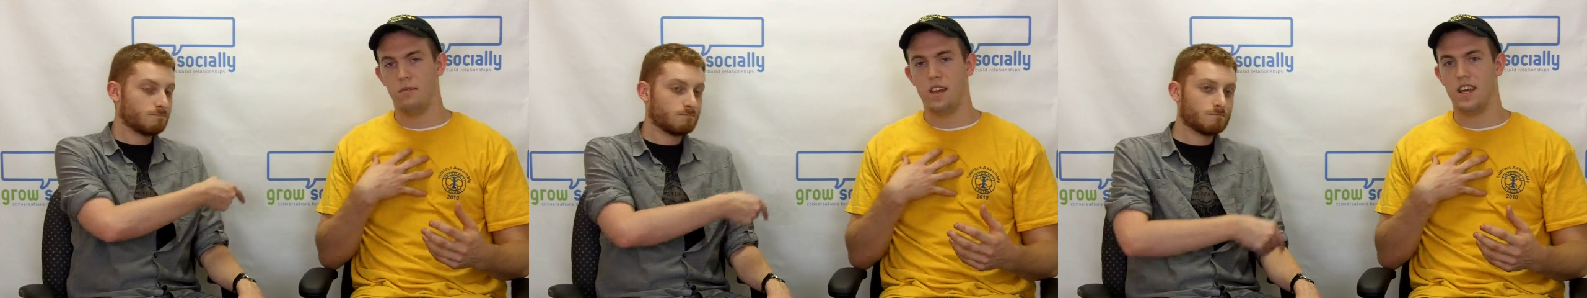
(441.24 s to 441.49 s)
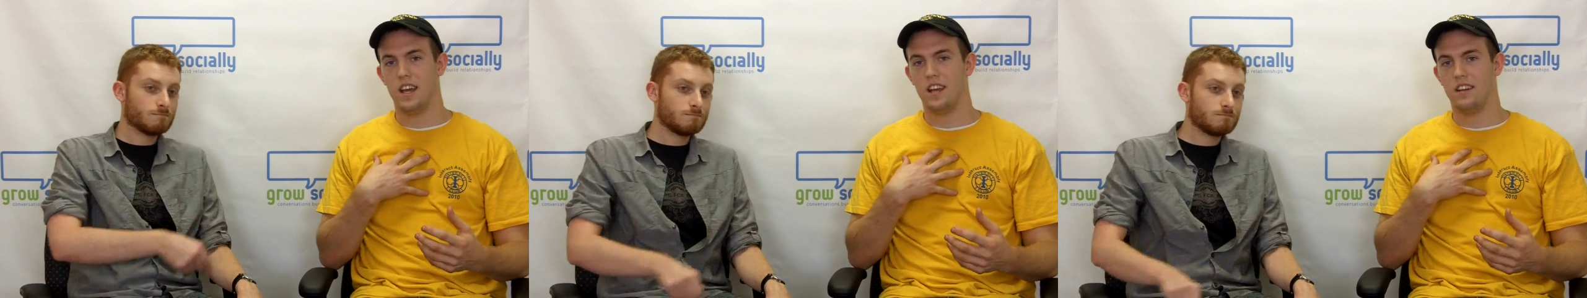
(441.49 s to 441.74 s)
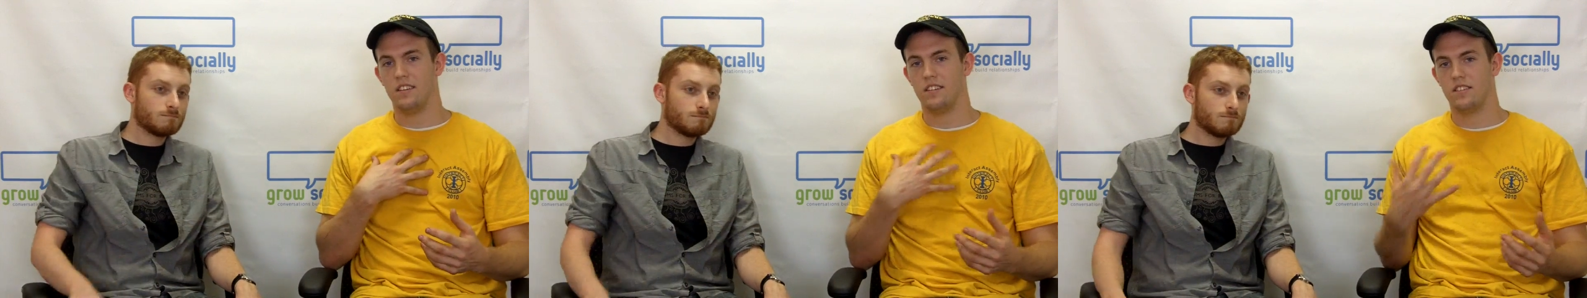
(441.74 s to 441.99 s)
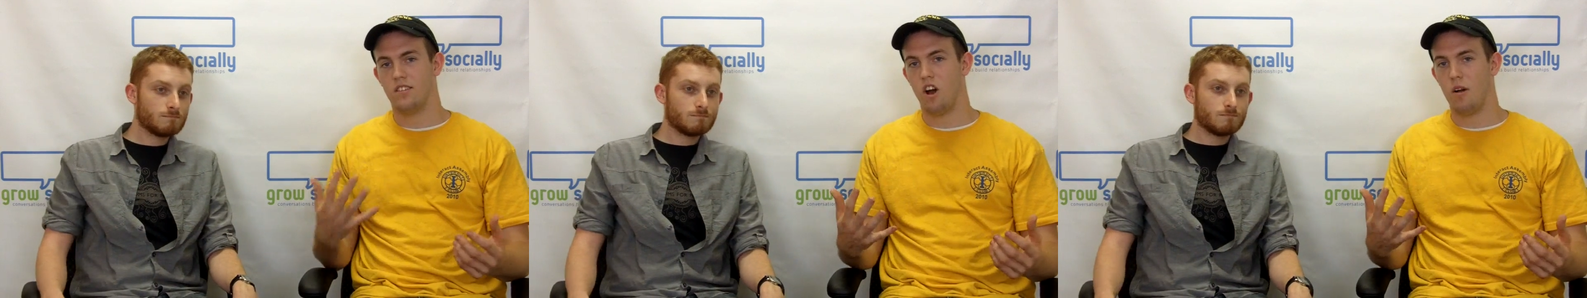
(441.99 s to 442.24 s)
Speaker 1: me at
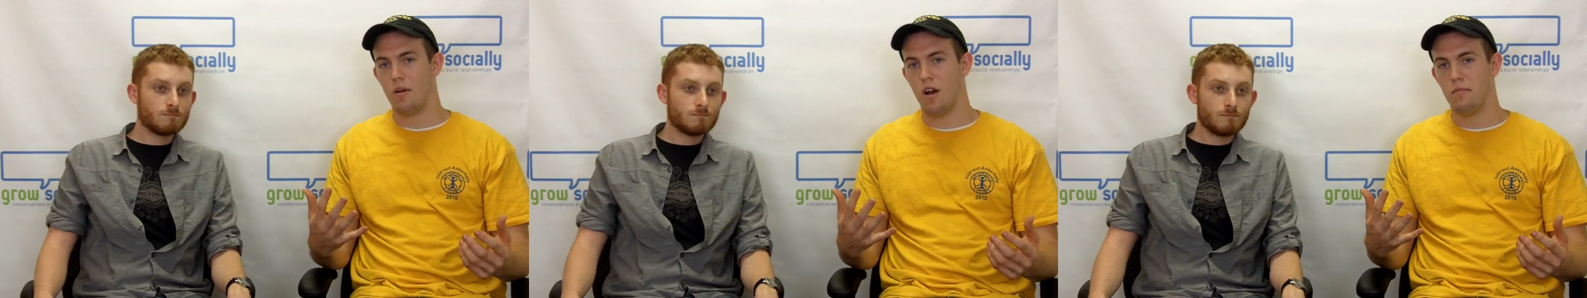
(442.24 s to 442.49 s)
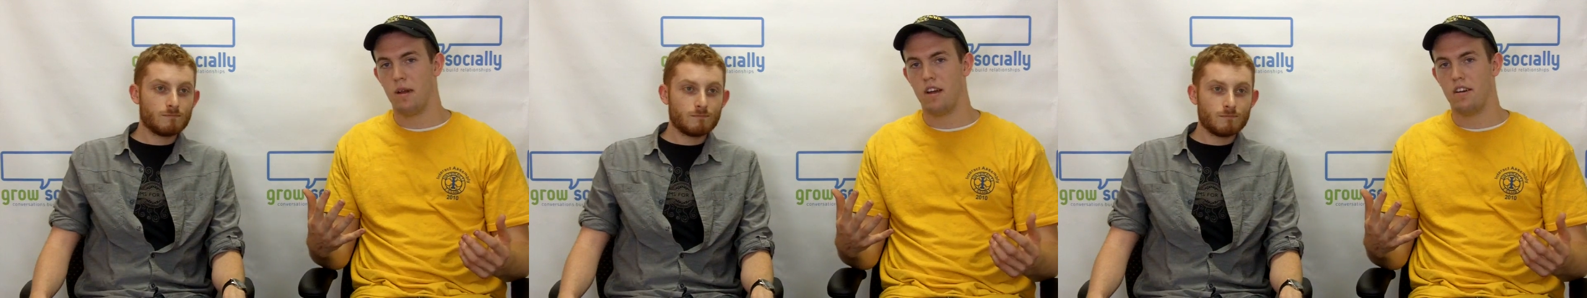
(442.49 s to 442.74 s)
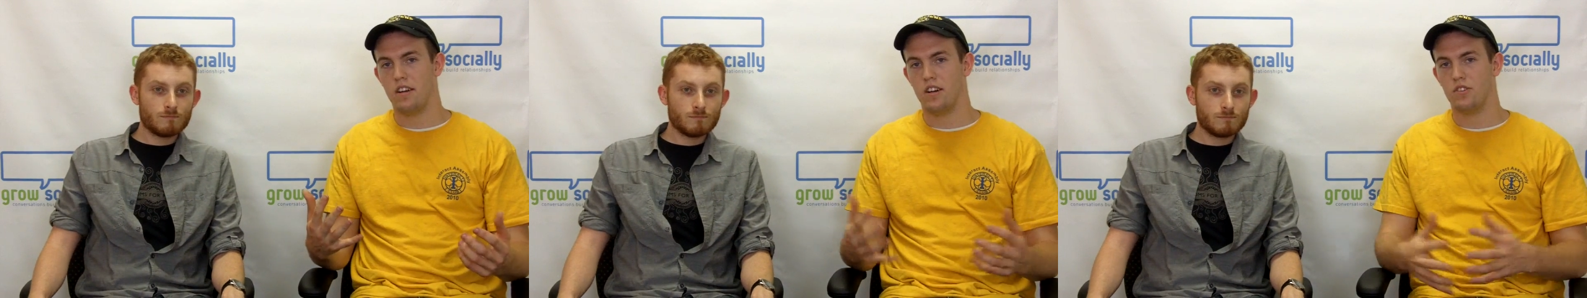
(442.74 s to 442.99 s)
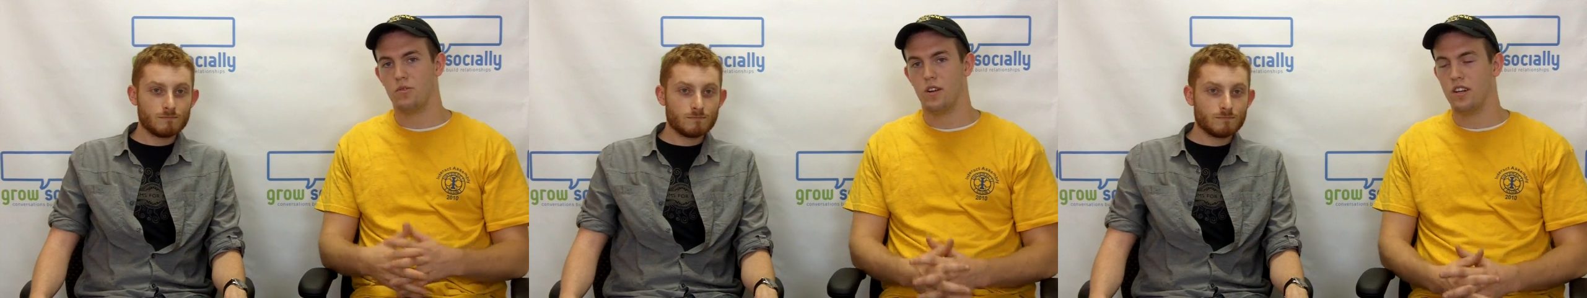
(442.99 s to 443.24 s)
Tom R. Barry
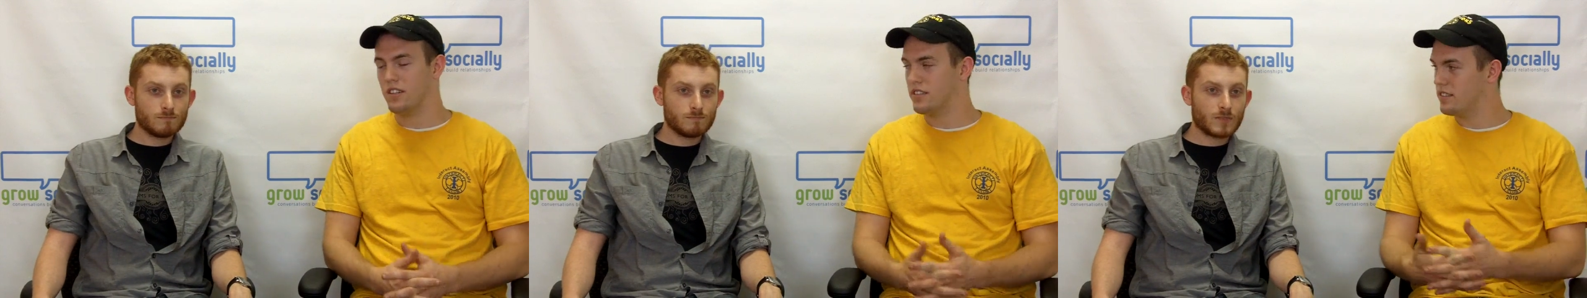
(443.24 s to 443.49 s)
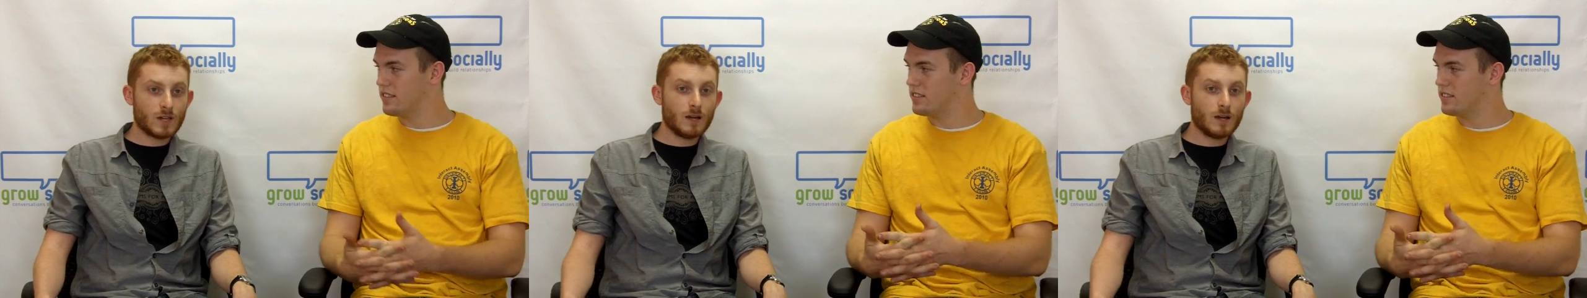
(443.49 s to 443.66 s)
on Twitter.